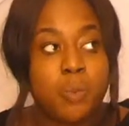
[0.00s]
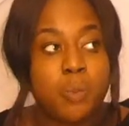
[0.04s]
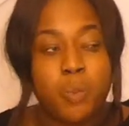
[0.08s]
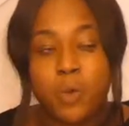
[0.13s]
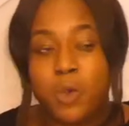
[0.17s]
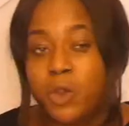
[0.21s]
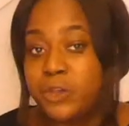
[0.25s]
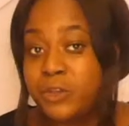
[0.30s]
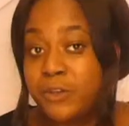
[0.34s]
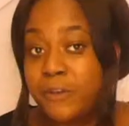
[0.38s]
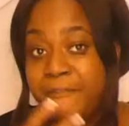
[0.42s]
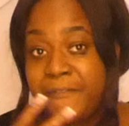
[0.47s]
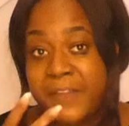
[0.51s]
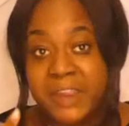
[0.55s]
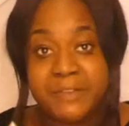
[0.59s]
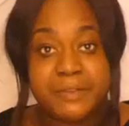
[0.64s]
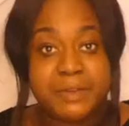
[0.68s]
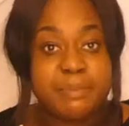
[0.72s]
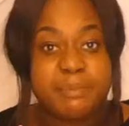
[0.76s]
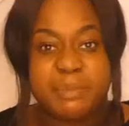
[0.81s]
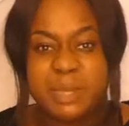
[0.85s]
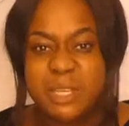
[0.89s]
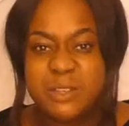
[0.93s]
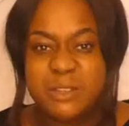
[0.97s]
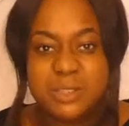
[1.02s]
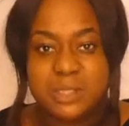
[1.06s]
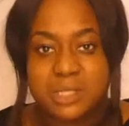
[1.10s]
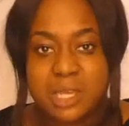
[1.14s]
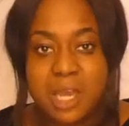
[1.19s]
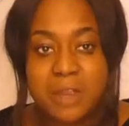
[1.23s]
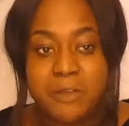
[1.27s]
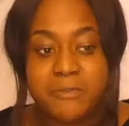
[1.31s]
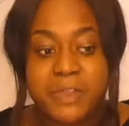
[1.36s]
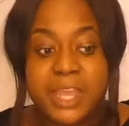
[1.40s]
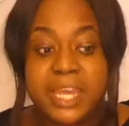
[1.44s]
what your favourite meals
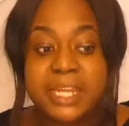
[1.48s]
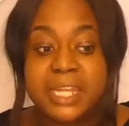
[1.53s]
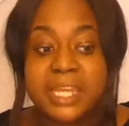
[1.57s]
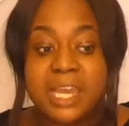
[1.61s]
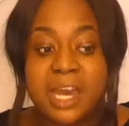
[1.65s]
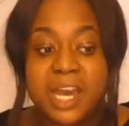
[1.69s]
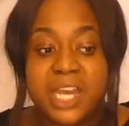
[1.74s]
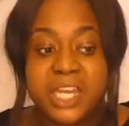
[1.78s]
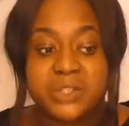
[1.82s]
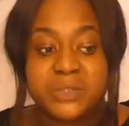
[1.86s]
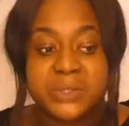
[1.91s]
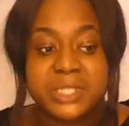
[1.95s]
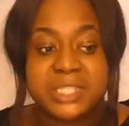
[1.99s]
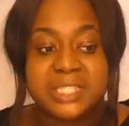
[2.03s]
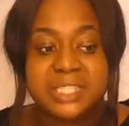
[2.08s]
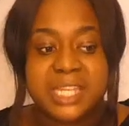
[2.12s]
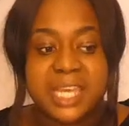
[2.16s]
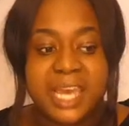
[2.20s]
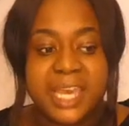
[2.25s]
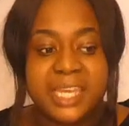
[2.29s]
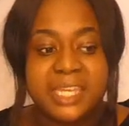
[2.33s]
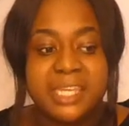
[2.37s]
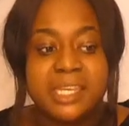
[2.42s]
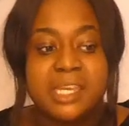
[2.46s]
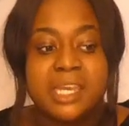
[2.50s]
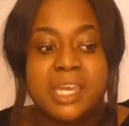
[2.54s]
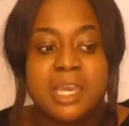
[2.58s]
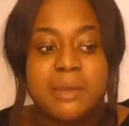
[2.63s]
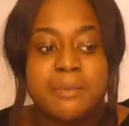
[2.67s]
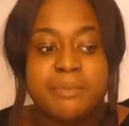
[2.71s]
are, really, I always say.